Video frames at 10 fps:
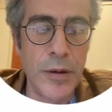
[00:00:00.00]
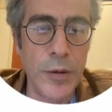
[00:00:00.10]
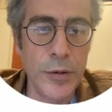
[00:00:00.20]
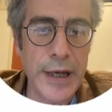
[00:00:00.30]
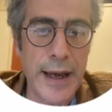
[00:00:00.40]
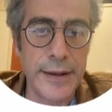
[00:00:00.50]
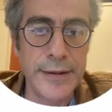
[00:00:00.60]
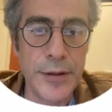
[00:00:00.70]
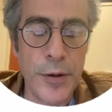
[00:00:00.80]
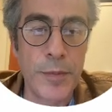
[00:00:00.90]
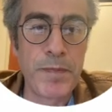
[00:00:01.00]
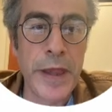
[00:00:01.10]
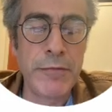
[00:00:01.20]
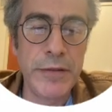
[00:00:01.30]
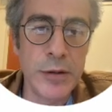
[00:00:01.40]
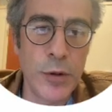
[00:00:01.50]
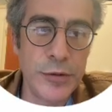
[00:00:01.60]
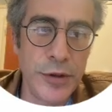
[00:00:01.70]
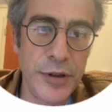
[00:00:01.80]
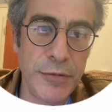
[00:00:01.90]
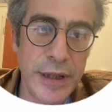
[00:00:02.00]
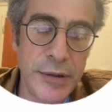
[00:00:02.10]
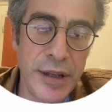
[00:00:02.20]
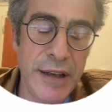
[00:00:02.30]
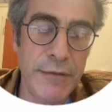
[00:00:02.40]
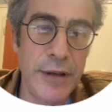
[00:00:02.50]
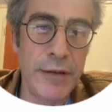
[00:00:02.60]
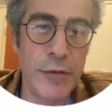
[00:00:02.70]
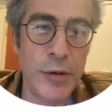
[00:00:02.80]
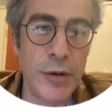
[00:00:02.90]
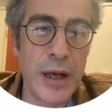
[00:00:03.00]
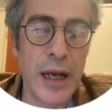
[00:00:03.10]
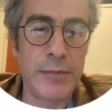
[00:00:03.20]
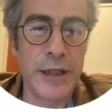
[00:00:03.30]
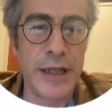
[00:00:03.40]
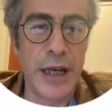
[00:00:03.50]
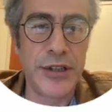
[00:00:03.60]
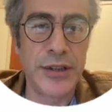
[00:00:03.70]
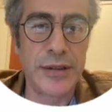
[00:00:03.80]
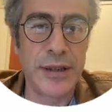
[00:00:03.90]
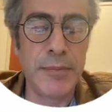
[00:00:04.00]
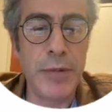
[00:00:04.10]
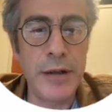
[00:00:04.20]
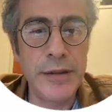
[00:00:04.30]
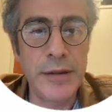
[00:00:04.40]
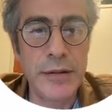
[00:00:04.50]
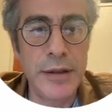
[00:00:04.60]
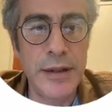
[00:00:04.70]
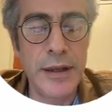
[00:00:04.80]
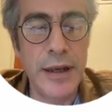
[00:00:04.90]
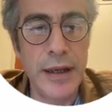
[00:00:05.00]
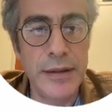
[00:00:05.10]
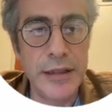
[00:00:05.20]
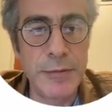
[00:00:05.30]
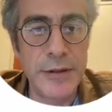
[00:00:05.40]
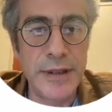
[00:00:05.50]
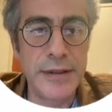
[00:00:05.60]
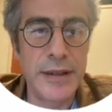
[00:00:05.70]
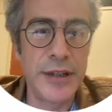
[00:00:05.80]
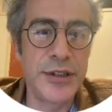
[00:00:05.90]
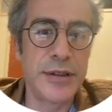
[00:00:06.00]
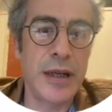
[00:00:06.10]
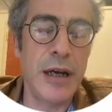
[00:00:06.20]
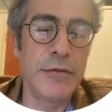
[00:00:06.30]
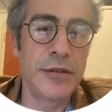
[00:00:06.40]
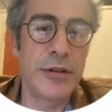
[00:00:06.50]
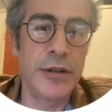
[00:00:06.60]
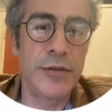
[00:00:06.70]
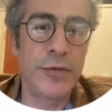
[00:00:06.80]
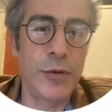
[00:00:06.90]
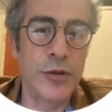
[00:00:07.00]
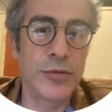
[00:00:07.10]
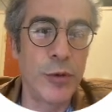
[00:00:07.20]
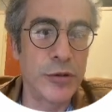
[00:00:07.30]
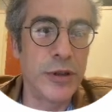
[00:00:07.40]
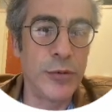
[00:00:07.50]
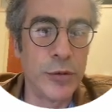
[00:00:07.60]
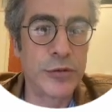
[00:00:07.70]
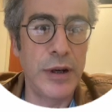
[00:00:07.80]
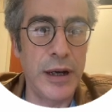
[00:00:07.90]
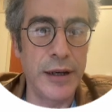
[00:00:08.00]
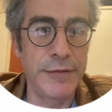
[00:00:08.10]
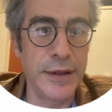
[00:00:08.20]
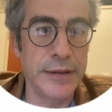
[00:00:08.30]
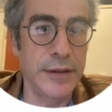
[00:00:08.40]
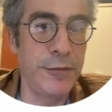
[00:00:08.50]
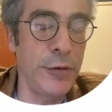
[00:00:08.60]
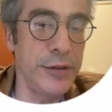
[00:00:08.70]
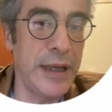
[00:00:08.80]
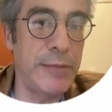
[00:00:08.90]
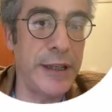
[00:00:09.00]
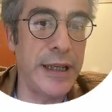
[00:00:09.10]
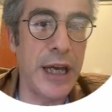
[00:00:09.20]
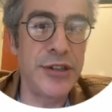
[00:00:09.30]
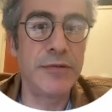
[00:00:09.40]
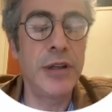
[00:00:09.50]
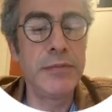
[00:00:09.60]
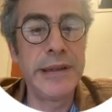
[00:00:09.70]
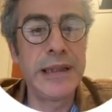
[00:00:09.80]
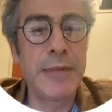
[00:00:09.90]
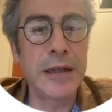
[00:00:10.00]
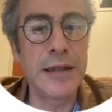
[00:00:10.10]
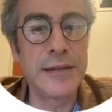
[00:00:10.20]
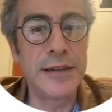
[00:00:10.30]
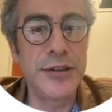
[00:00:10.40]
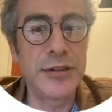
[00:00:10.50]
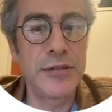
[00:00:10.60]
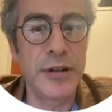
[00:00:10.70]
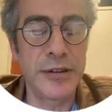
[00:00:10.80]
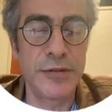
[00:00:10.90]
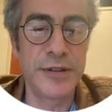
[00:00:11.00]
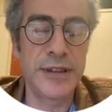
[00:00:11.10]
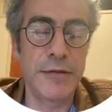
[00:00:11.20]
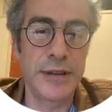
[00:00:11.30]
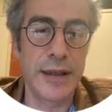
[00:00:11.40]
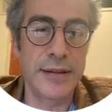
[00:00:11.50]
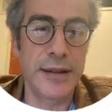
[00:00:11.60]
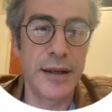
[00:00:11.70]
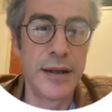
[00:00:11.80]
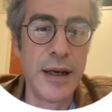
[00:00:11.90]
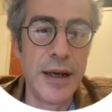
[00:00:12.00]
Okay, so we will continue with the in vivo applications. In particularly in this presentation, I will try to focus mostly ultra high field. The first application will be the magnetization transfer 7 Tesla.